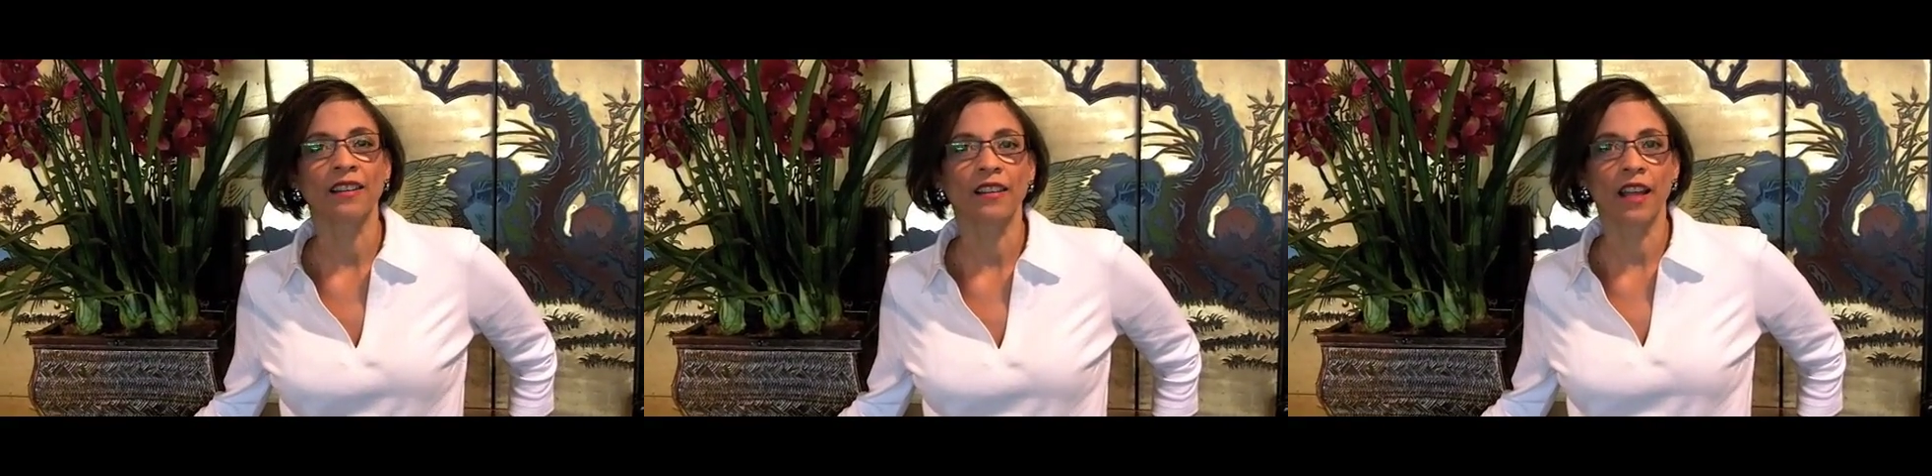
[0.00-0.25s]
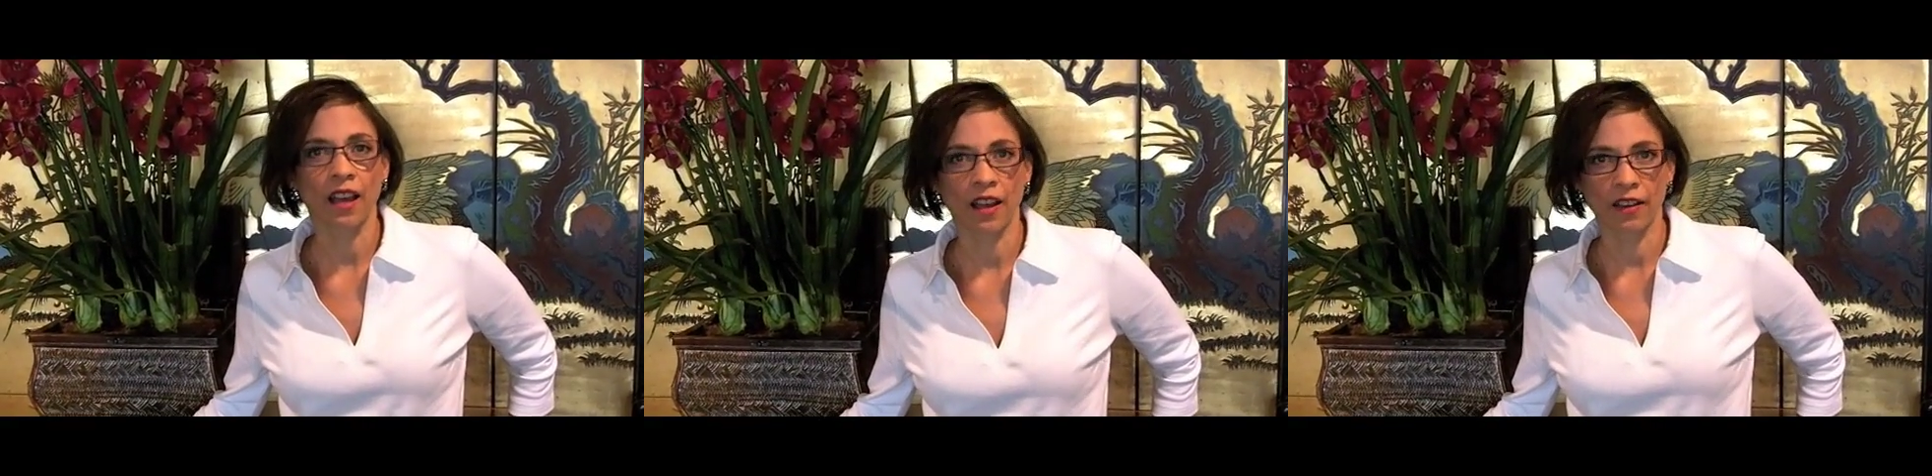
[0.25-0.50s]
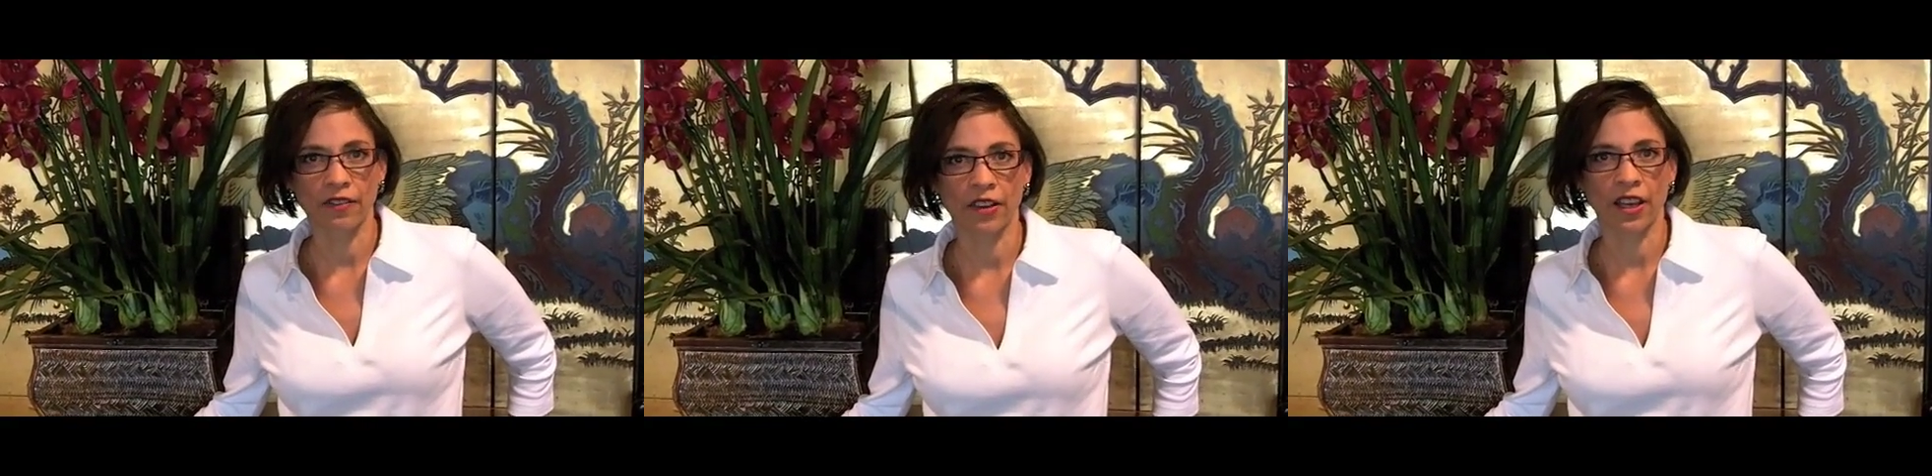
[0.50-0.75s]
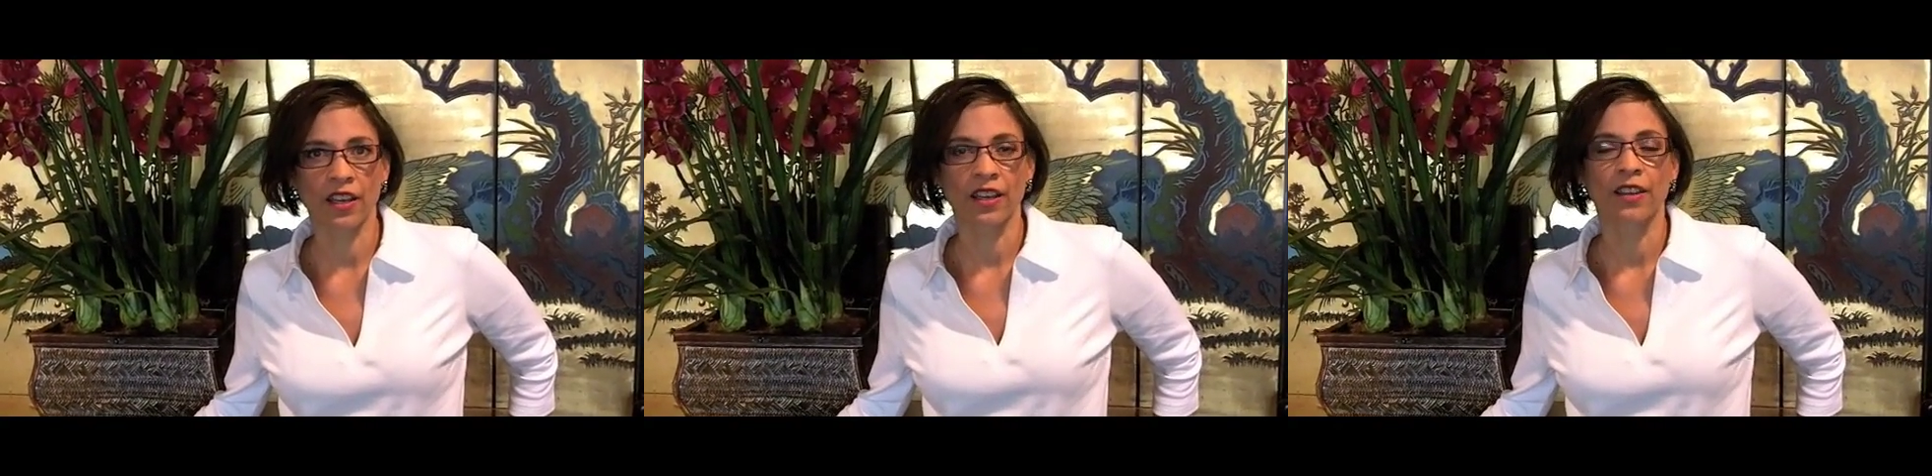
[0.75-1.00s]
love
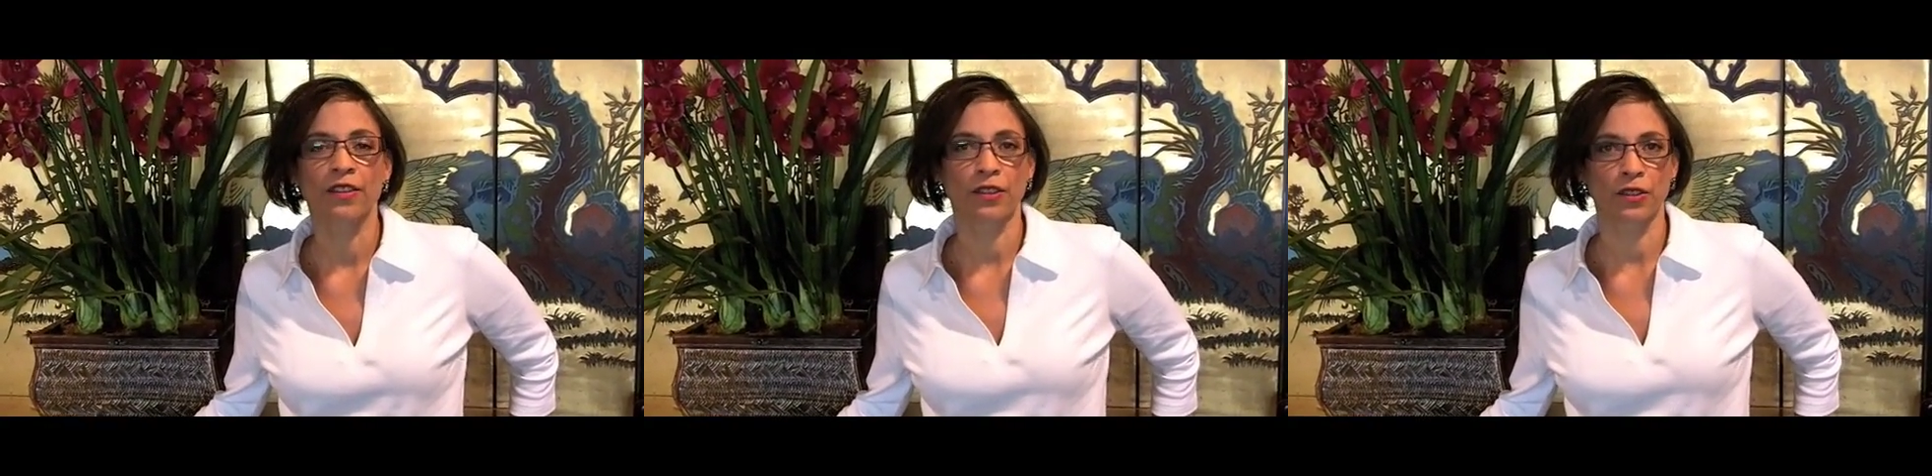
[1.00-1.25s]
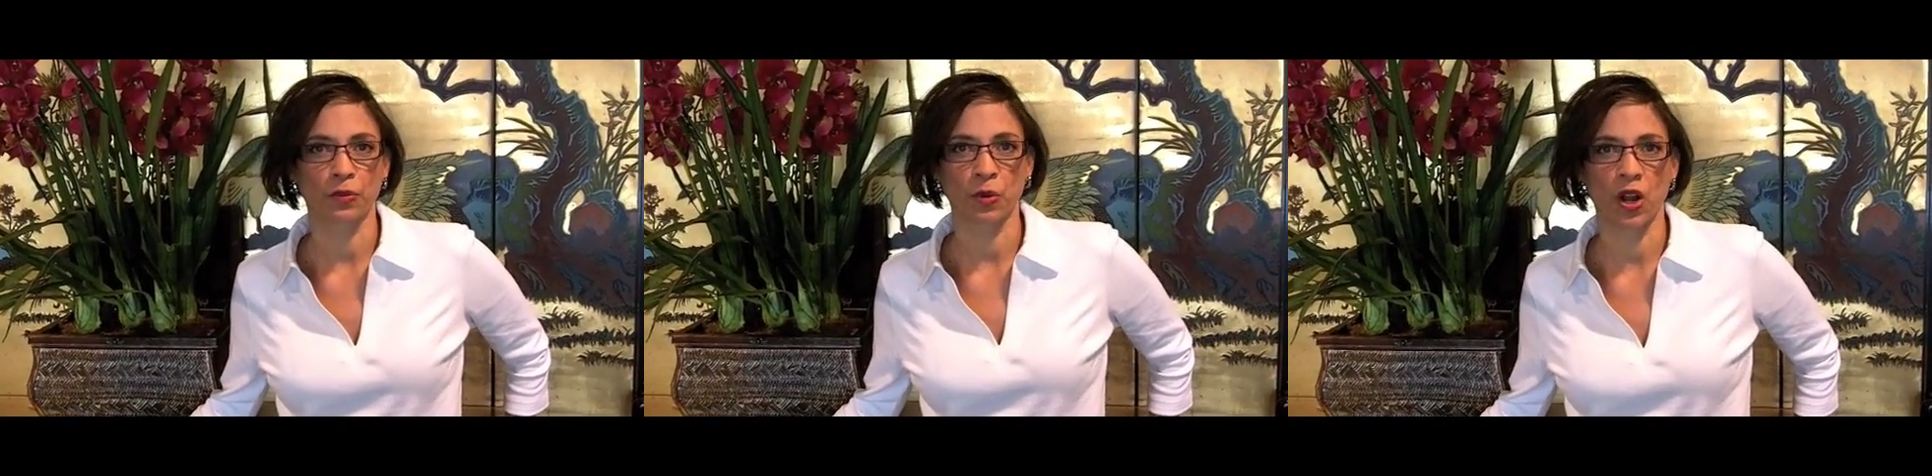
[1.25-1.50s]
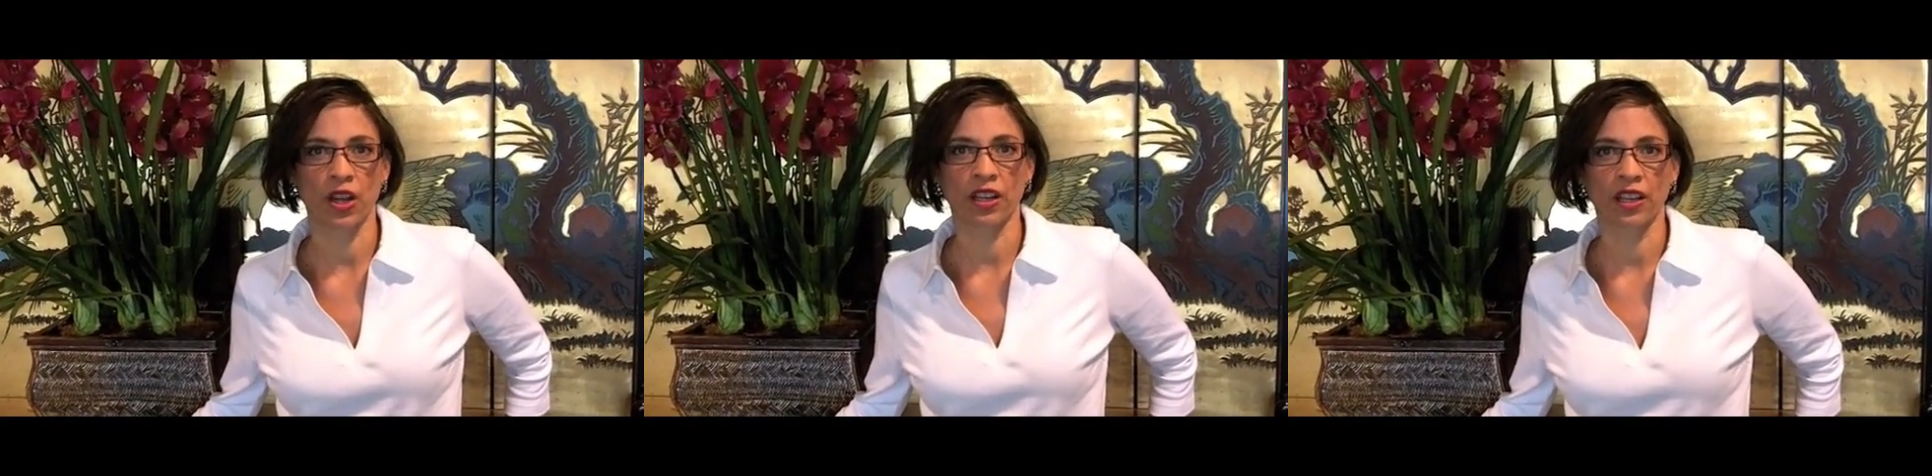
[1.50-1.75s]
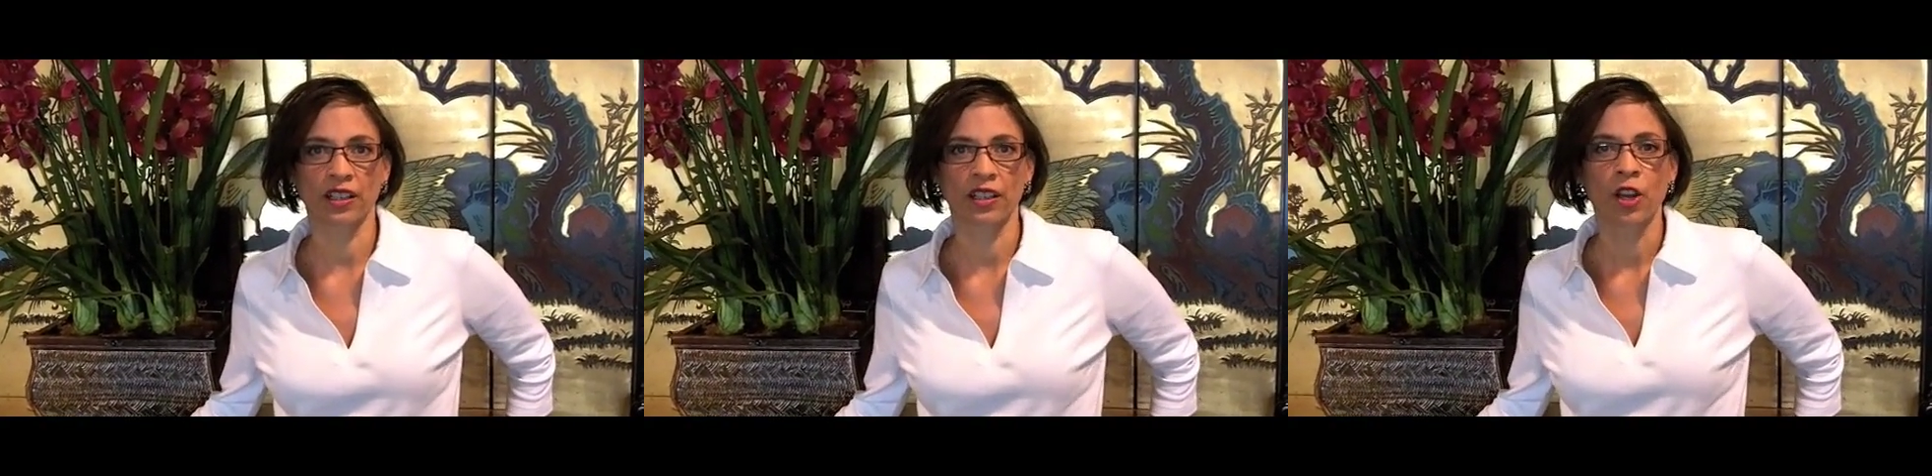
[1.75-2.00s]
this
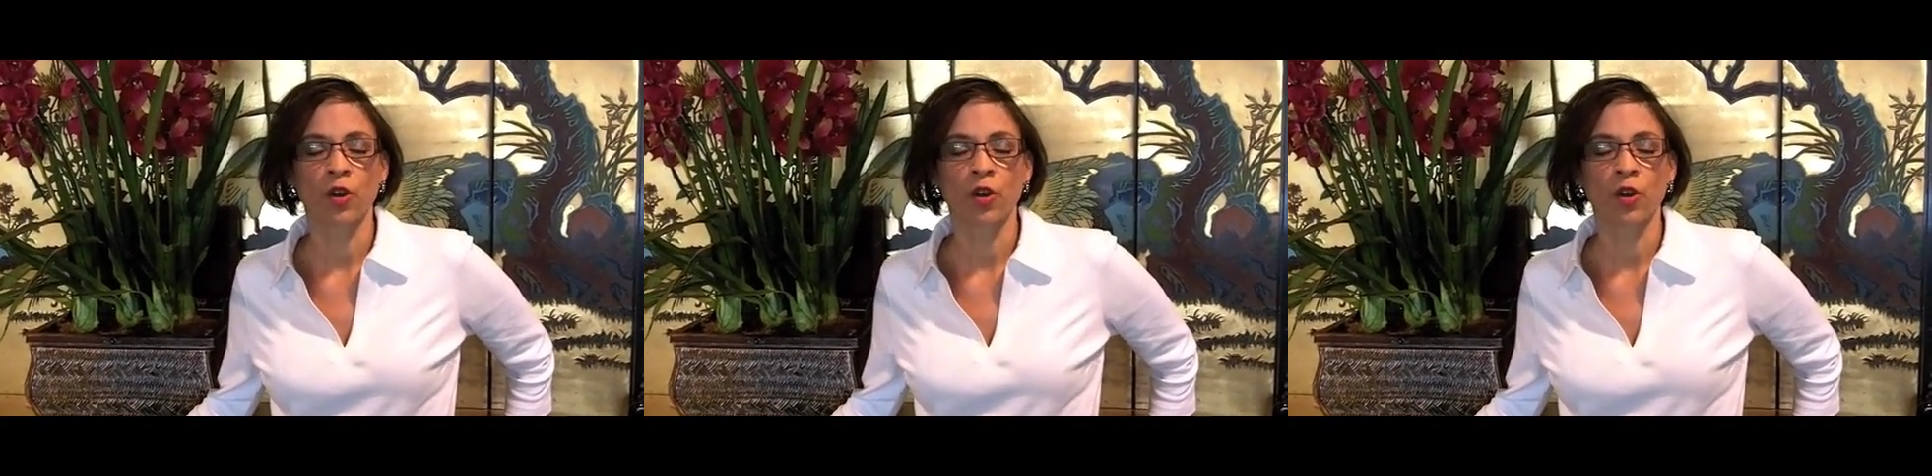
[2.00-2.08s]
product.